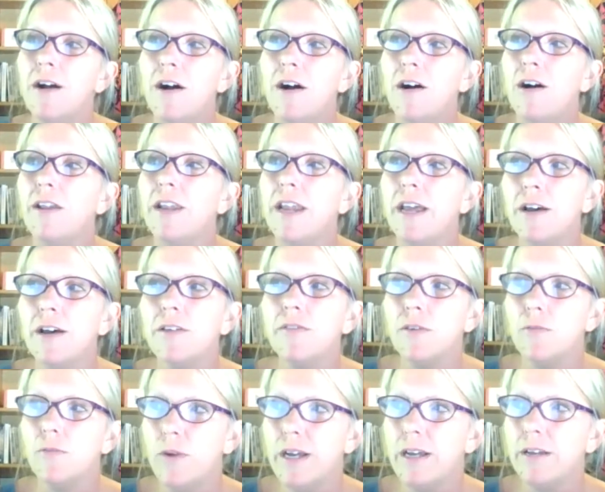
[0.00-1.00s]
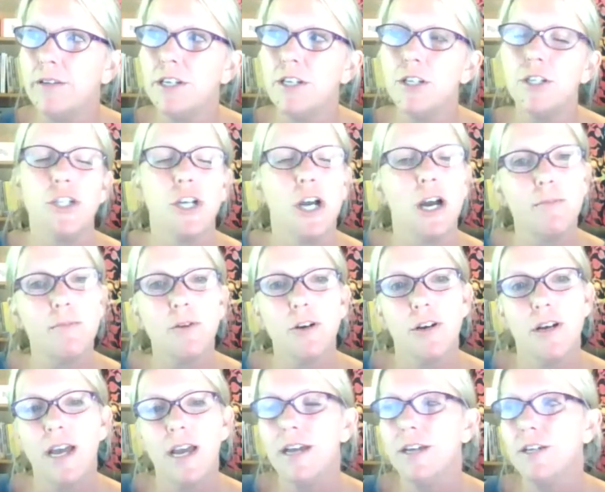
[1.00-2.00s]
on health and wellness, job
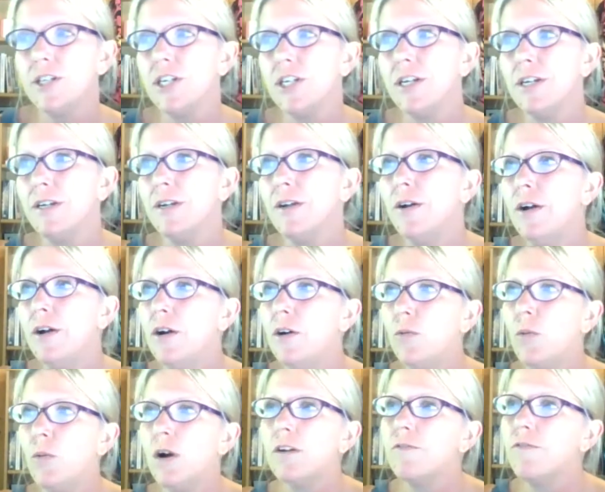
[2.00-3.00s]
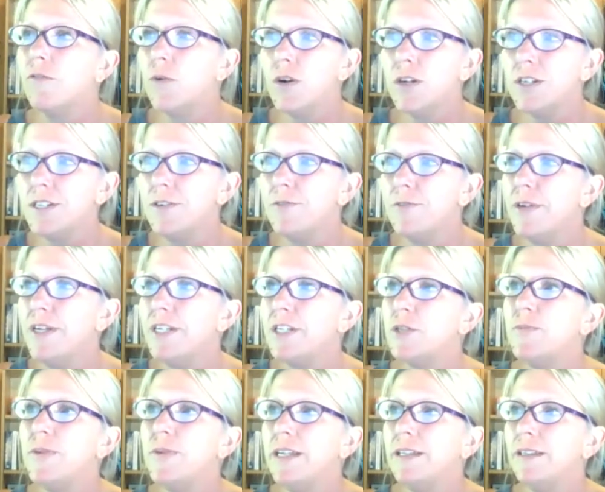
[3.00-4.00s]
creation, workforce
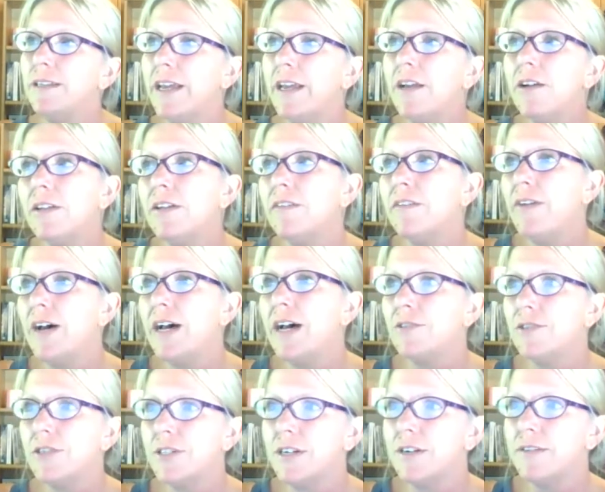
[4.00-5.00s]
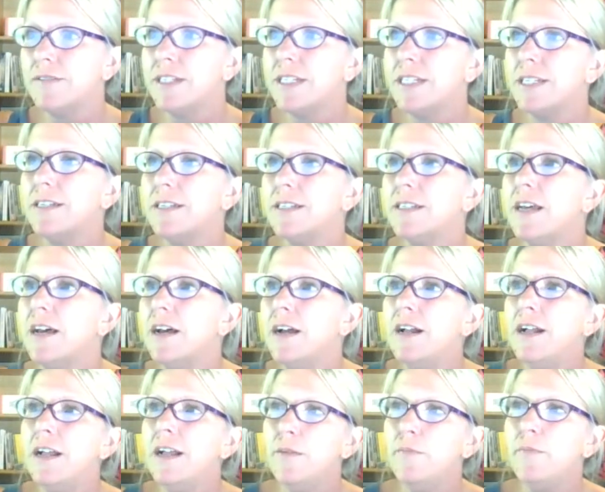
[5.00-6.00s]
enrichment, legal and final services,
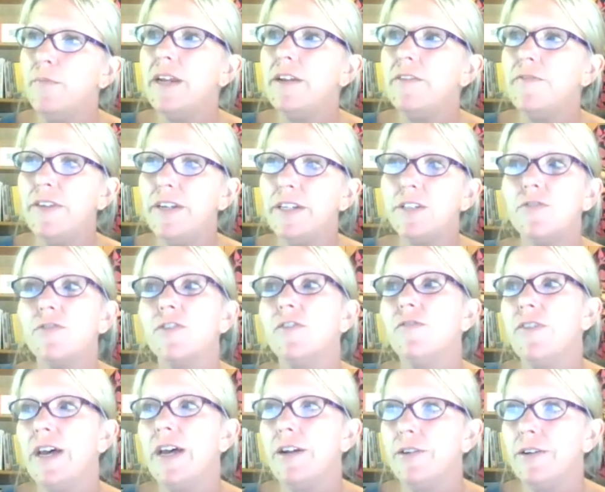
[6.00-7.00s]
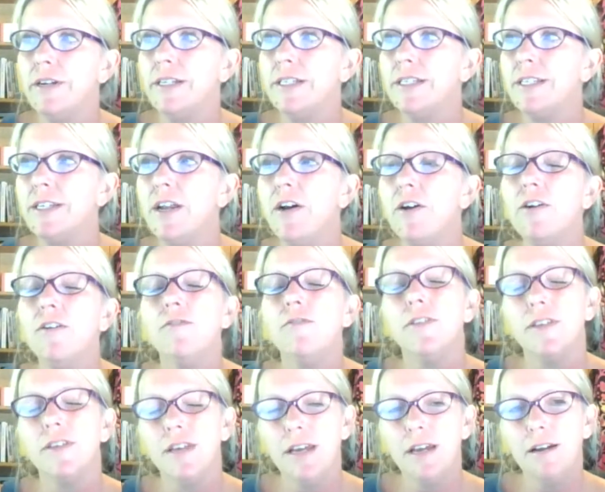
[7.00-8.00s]
and benefits for veterans. And over
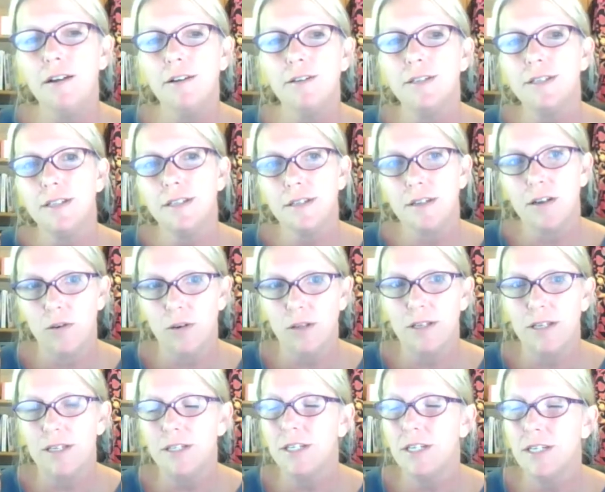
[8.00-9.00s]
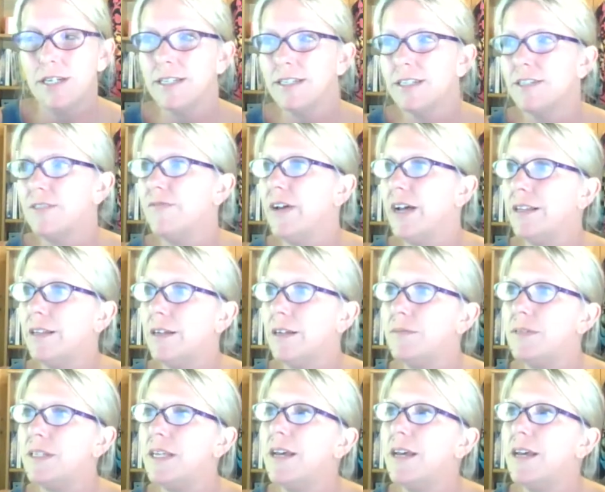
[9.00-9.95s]
the years, this coalition has developed